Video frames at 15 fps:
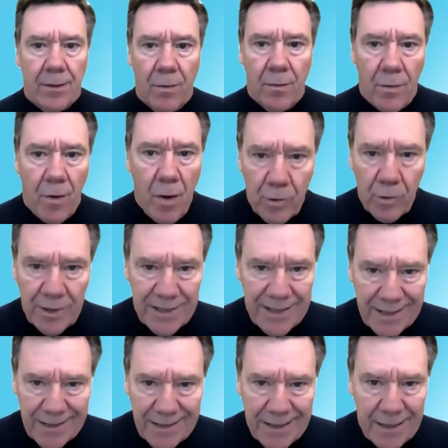almost
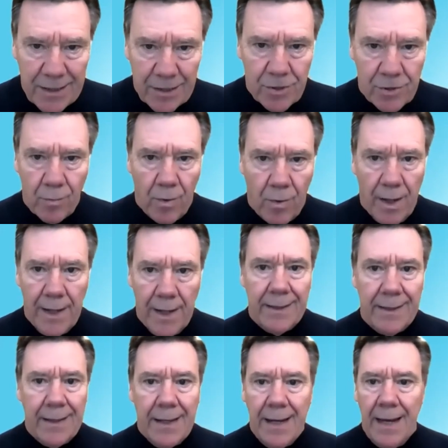16 inches wide
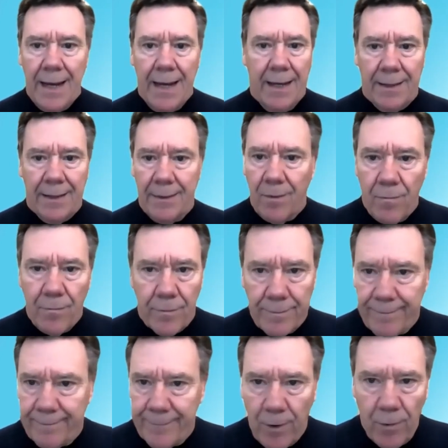and over
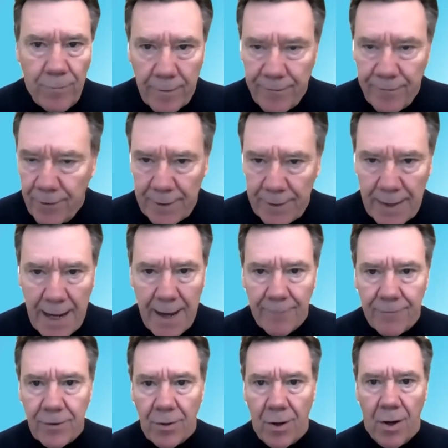1.5 feet
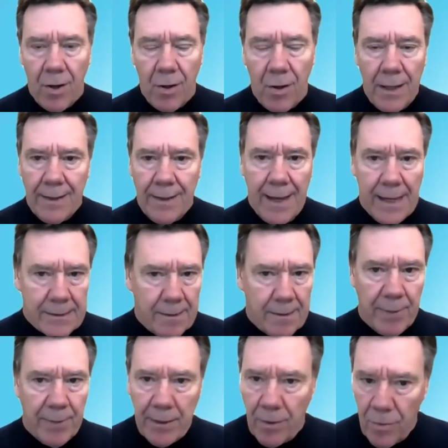tall. That's a
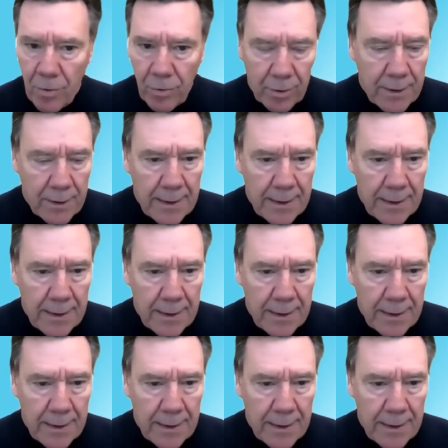big hole.